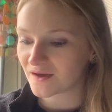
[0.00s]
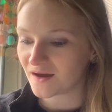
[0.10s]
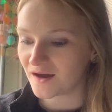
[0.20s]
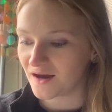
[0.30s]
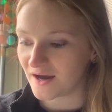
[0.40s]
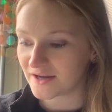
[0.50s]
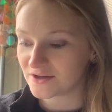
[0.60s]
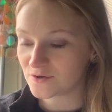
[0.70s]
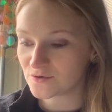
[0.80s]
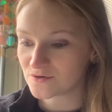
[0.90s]

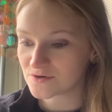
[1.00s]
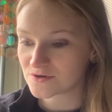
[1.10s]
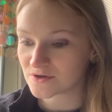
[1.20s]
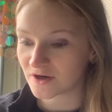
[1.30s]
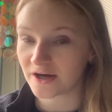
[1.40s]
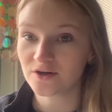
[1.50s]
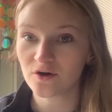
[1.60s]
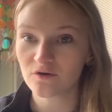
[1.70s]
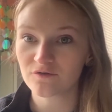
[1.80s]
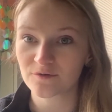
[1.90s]
I
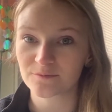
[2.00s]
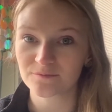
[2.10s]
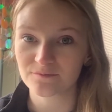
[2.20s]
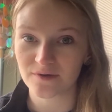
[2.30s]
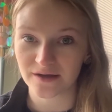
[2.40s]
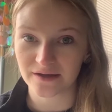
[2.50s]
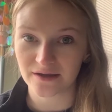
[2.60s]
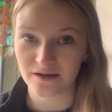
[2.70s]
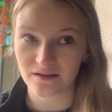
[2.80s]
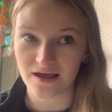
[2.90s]
know from my
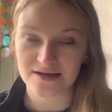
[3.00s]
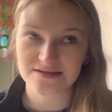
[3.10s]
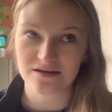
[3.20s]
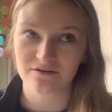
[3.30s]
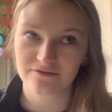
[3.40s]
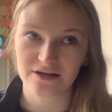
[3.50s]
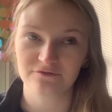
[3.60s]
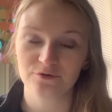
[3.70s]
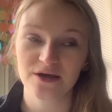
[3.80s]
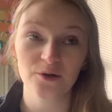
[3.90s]
last stuff that
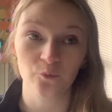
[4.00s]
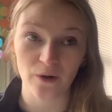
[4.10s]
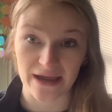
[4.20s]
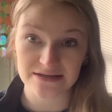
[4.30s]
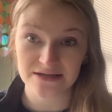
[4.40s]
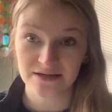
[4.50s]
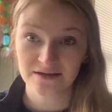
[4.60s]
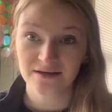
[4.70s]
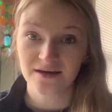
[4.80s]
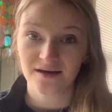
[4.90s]
if you get it wet,
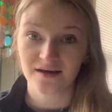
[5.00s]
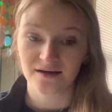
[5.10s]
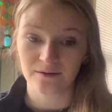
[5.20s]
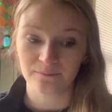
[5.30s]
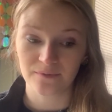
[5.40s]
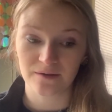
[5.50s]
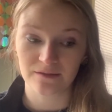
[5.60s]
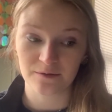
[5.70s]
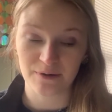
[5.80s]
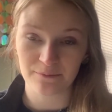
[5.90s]

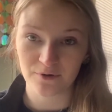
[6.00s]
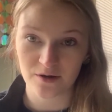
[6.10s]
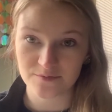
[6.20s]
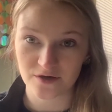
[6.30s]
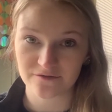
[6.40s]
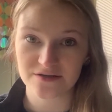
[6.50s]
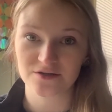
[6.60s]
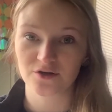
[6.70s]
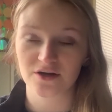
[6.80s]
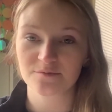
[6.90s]
the paper comes off
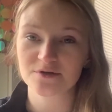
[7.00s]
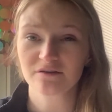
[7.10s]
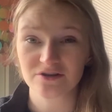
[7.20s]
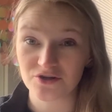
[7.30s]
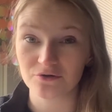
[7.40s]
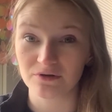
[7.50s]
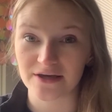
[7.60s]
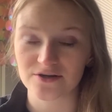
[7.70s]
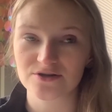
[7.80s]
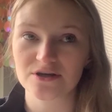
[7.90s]
easier. It comes off in 2
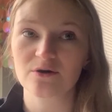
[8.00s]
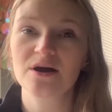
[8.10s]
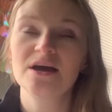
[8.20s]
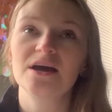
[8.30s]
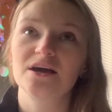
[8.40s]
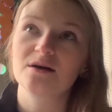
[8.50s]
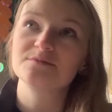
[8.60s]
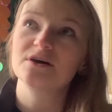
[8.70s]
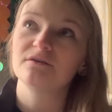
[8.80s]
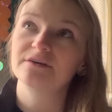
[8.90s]
layers though. It
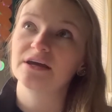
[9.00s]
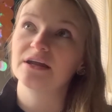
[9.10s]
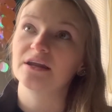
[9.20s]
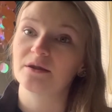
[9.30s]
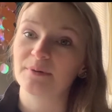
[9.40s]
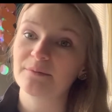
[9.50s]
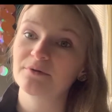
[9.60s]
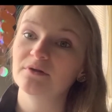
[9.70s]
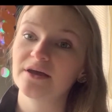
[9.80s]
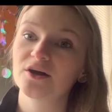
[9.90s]
comes off in the
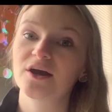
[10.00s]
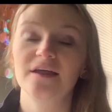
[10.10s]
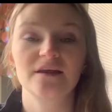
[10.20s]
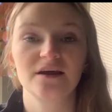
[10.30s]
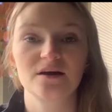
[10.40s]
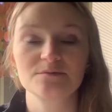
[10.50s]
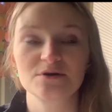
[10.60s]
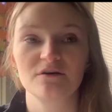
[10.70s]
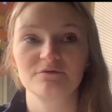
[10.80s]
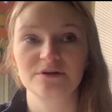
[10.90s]
paper layer, and then it comes
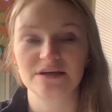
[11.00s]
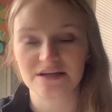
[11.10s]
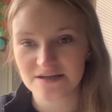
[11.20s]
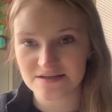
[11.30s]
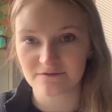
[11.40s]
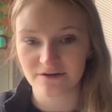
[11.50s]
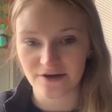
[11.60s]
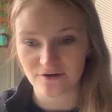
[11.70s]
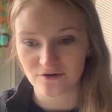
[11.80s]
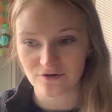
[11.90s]
off with the adhesive
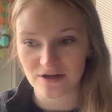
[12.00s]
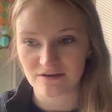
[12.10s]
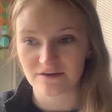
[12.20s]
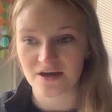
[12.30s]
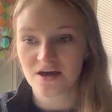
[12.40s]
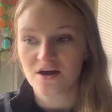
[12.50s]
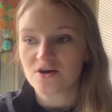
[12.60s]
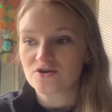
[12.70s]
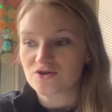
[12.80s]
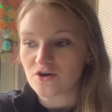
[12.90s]
layer underneath of it.
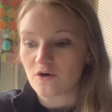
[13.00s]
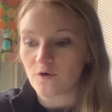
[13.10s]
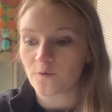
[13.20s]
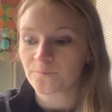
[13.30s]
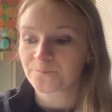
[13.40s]
So